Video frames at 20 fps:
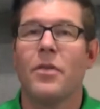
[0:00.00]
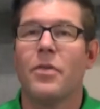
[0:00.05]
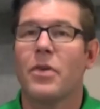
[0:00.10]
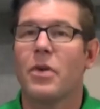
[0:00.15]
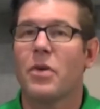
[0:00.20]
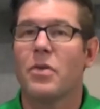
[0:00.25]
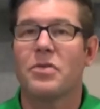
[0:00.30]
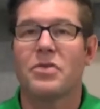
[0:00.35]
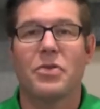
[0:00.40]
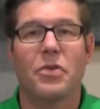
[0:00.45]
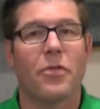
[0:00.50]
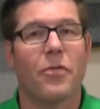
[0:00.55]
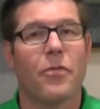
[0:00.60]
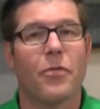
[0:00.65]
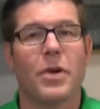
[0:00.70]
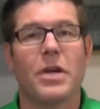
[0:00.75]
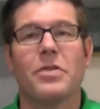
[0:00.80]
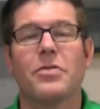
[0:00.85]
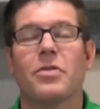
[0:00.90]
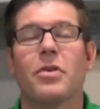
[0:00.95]
that goes in your
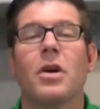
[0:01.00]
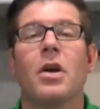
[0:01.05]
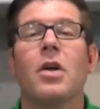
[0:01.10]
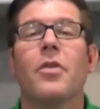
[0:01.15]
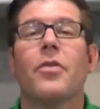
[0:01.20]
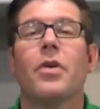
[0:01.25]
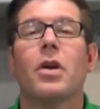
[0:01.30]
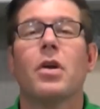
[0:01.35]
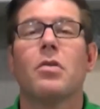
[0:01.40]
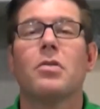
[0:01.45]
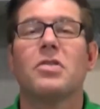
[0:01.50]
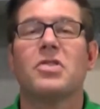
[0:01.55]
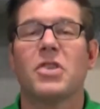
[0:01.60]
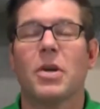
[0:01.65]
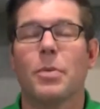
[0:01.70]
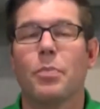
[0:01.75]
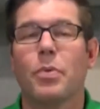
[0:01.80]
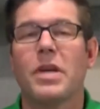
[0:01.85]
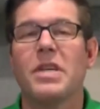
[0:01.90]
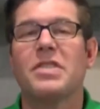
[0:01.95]
freezer, that goes
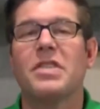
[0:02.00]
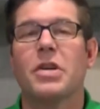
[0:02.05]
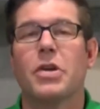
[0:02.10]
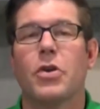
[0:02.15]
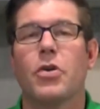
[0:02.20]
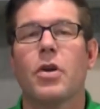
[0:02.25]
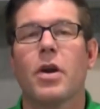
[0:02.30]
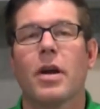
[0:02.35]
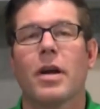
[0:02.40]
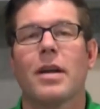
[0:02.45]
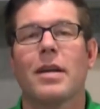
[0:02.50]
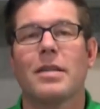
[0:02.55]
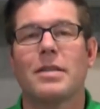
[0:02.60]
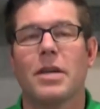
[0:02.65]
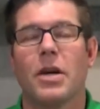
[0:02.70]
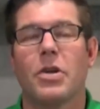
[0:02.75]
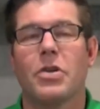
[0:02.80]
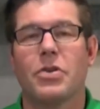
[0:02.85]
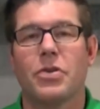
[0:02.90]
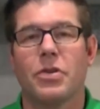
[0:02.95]
someplace that you're not going to
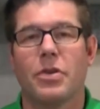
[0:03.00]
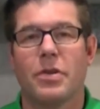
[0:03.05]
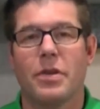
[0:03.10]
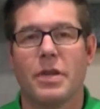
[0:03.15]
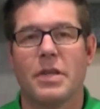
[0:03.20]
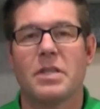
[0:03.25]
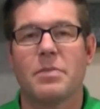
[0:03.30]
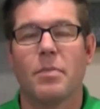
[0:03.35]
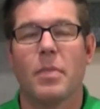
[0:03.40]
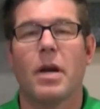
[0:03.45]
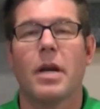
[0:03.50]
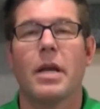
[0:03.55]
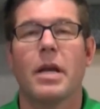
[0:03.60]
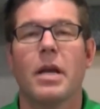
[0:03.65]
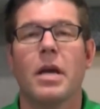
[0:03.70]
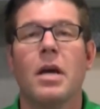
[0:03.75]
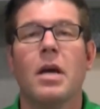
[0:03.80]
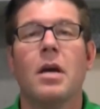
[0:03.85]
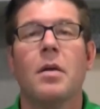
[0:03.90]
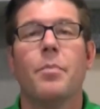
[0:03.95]
touch this
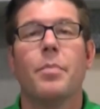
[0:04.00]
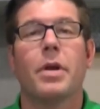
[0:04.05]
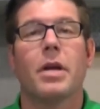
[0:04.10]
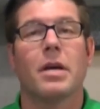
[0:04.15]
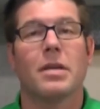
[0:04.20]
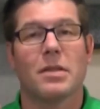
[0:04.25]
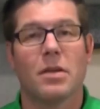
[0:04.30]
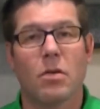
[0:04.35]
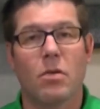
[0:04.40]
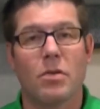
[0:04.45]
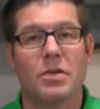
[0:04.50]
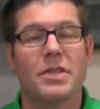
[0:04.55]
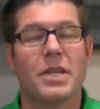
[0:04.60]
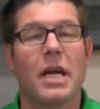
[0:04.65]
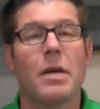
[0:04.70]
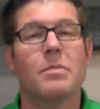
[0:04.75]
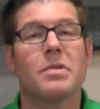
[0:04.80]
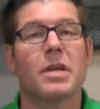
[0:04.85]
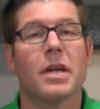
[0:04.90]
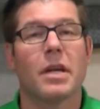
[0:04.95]
money, because Uncle
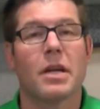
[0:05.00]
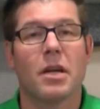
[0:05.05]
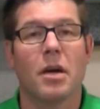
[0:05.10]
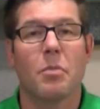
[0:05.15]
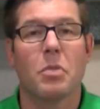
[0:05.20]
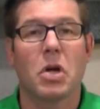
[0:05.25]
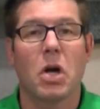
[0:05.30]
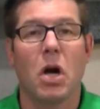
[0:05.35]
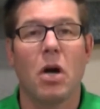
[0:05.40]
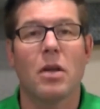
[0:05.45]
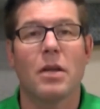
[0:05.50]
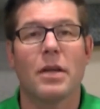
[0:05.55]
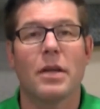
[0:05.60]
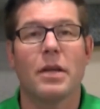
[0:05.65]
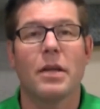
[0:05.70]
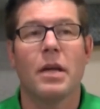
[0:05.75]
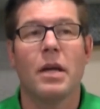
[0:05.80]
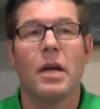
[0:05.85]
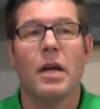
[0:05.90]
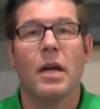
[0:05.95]
Sam's going to come calling,